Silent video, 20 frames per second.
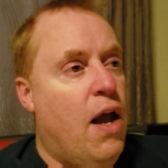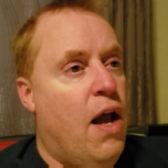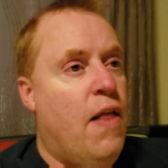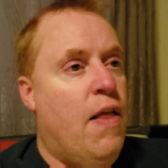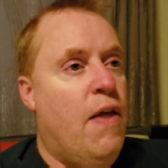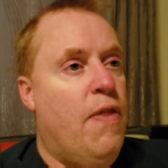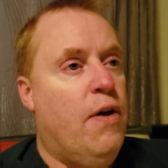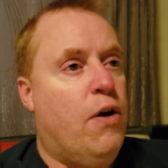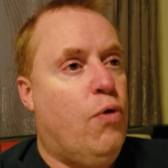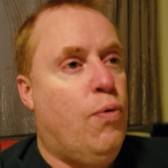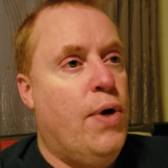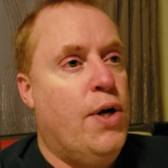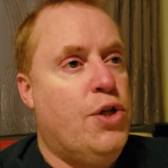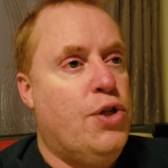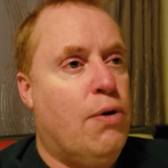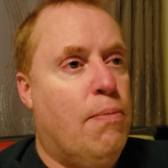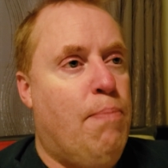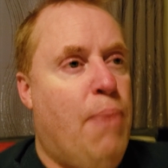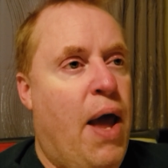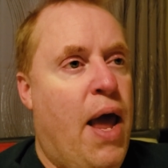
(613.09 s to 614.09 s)
And then the
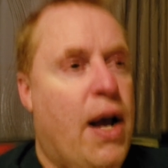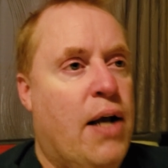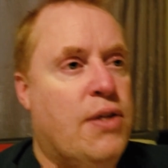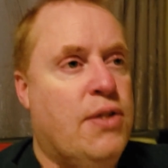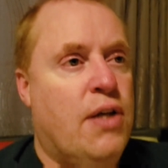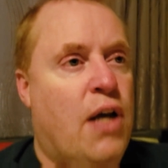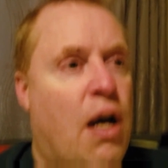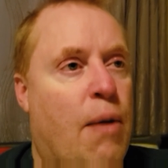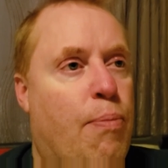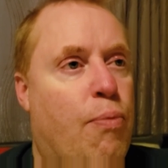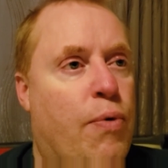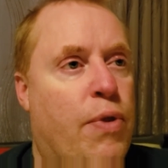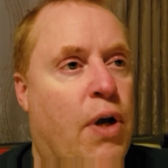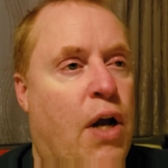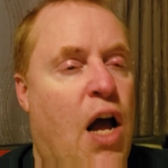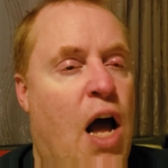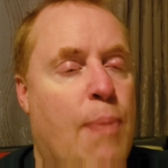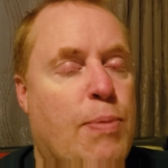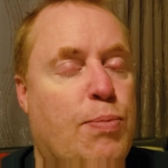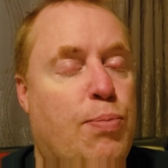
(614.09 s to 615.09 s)
creature backs up when the
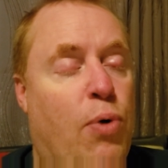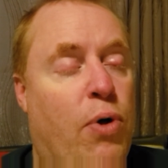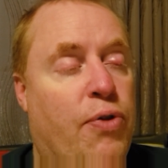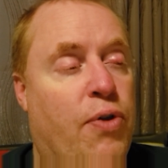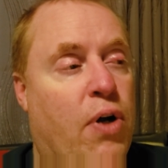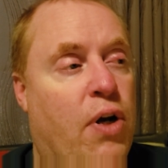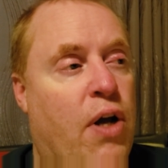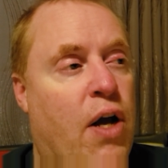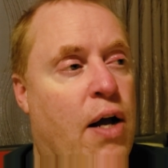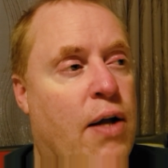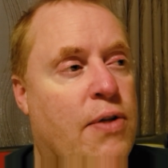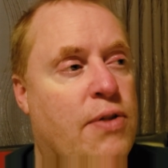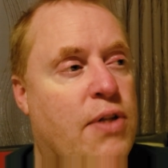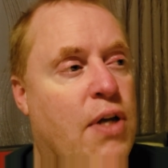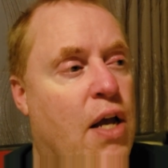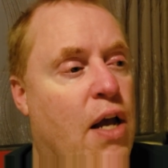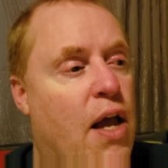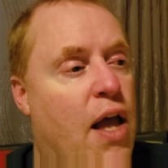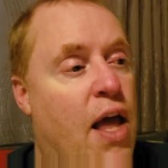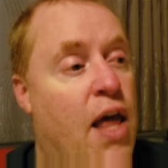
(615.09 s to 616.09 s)
cops pull out their
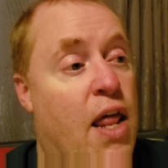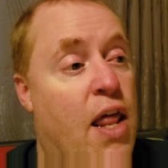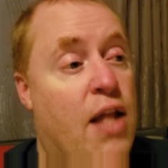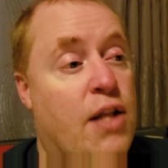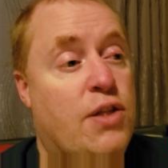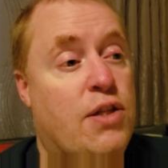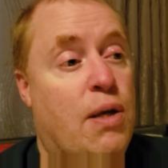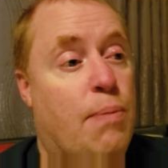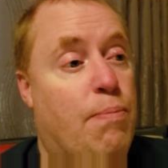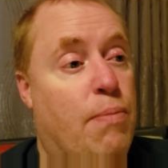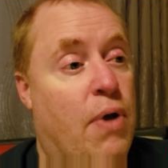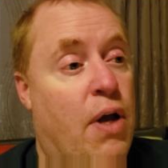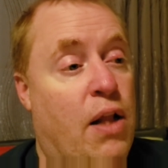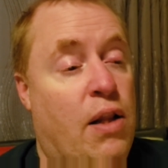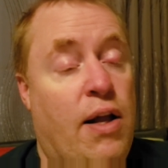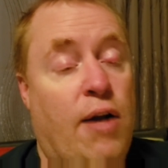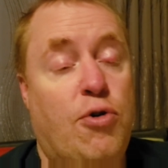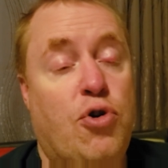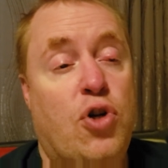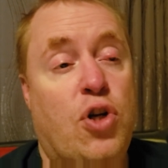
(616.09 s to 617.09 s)
guns and ends up
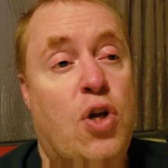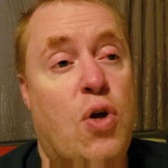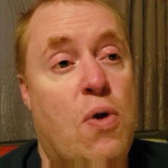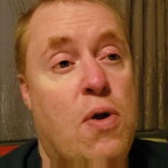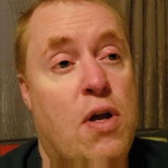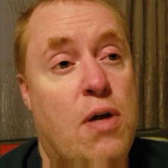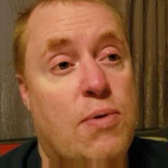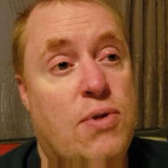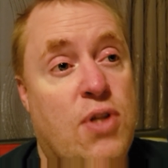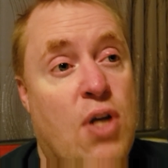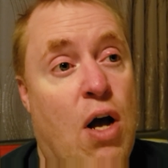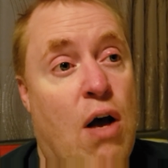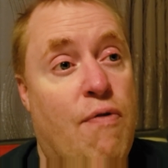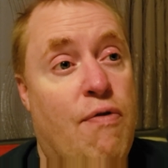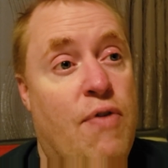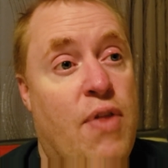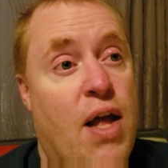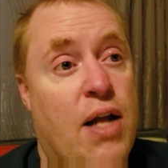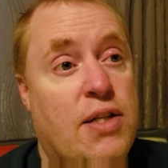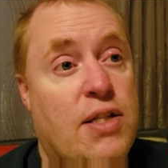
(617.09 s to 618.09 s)
electrocuting
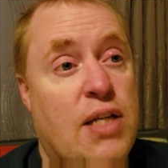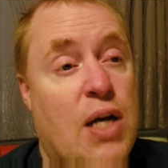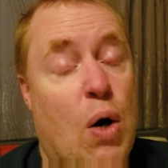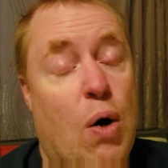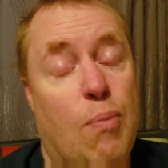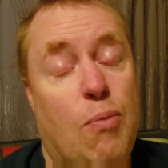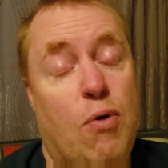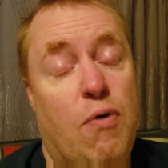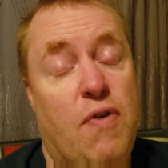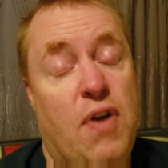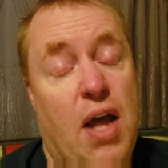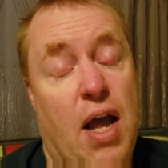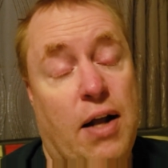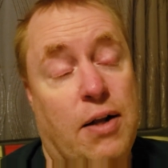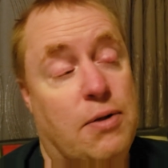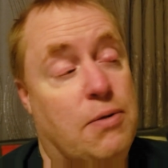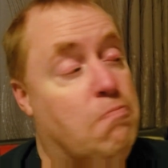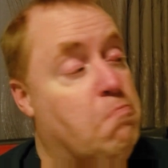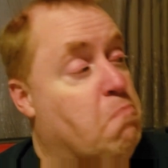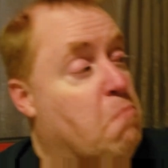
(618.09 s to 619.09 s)
himself, and that's how our movie
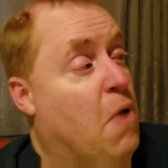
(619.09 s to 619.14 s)
ends.